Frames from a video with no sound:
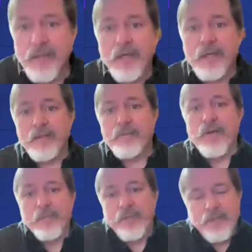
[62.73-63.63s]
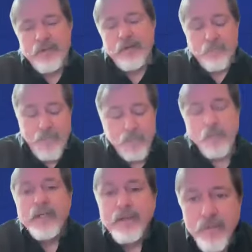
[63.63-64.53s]
Incredibuild started about
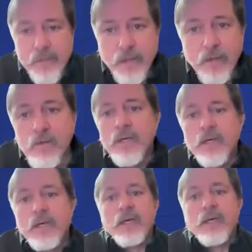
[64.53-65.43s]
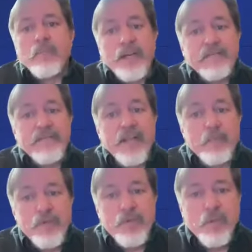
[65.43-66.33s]
20 years ago by
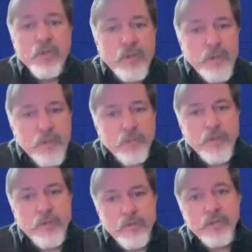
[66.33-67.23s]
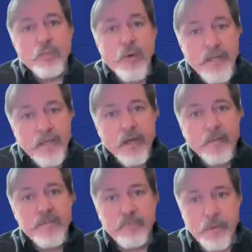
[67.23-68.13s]
developers who were looking to reduce the wait
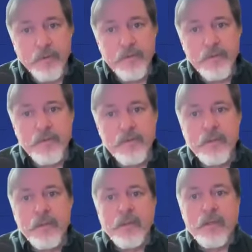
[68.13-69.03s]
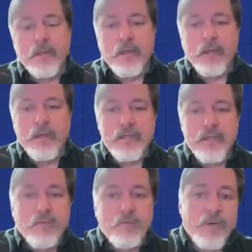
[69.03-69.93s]
times of builds. As
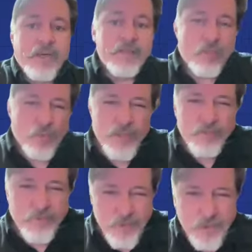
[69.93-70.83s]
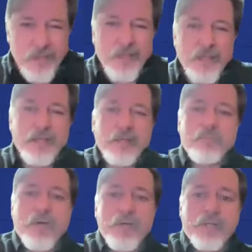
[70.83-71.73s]
software gets more sophisticated and
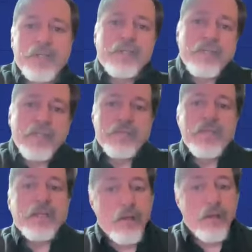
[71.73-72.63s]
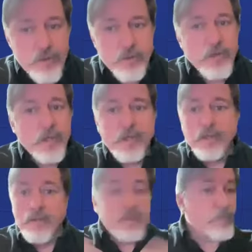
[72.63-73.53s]
projects and teams get larger,
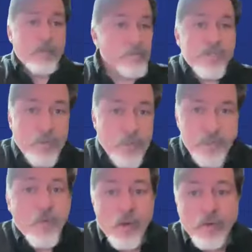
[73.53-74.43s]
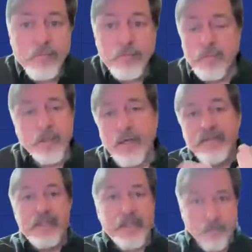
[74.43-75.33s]
these problems don't get smaller. I don't
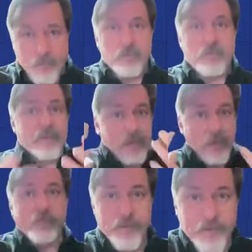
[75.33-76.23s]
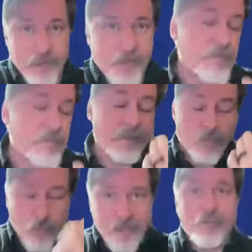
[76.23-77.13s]
have to tell you that slow build times and
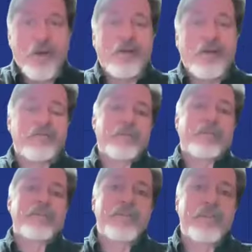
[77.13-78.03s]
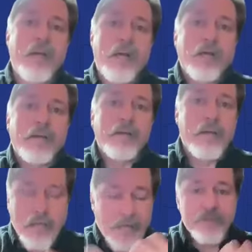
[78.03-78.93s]
waiting around for builds
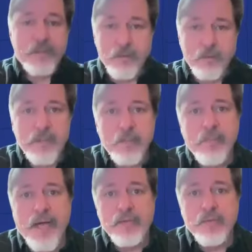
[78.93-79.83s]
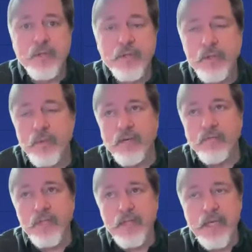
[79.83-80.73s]
absolutely impacts what you're doing
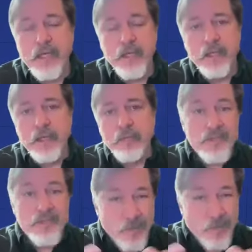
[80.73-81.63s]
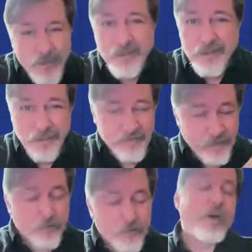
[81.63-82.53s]
every day. But so does the
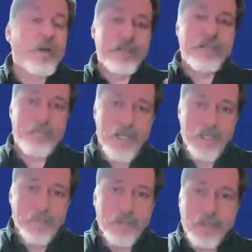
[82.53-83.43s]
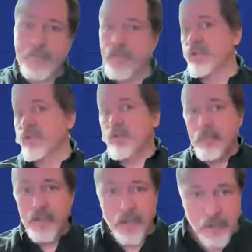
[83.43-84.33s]
difficult process management that comes with
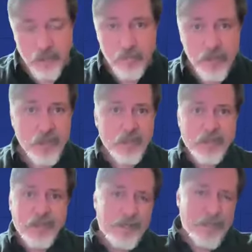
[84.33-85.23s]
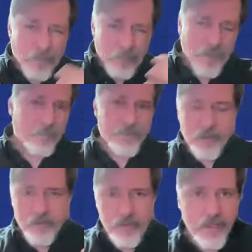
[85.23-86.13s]
distributed teams and not being able to
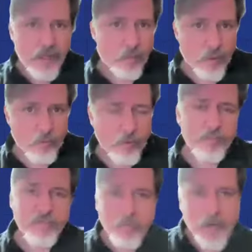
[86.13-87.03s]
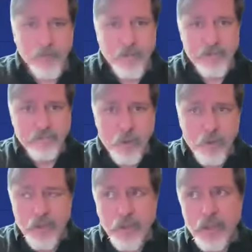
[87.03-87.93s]
understand what part of the pipelines are
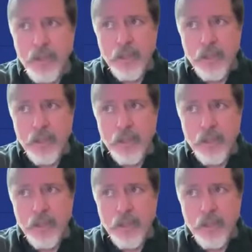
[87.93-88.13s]
broken.